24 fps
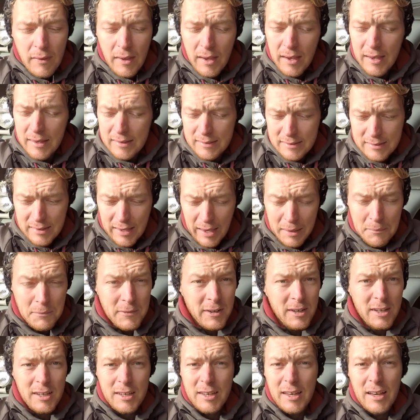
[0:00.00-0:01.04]
is keep
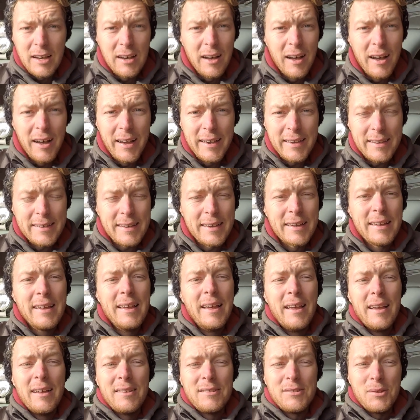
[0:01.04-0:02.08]
clicking like,
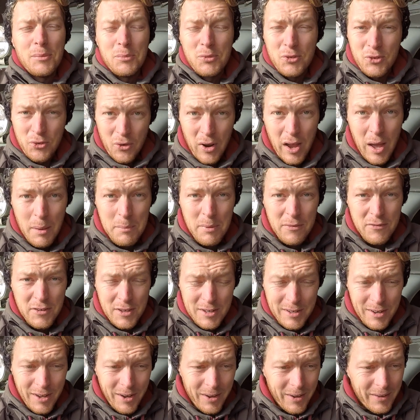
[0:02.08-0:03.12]
subscribe if you're
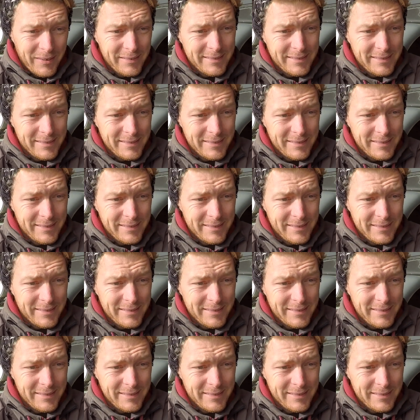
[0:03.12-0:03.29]
not,